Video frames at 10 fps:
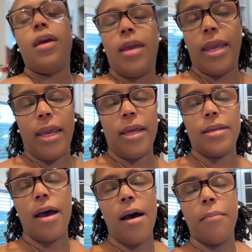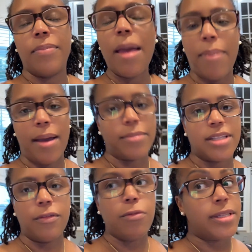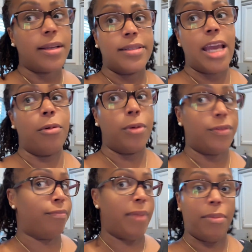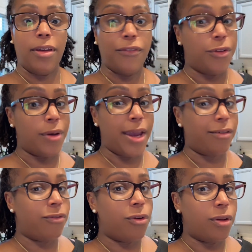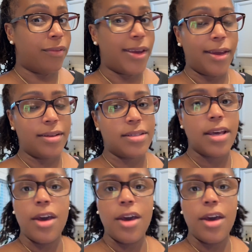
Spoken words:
And not by himself, he was at a table with maybe a handful of kids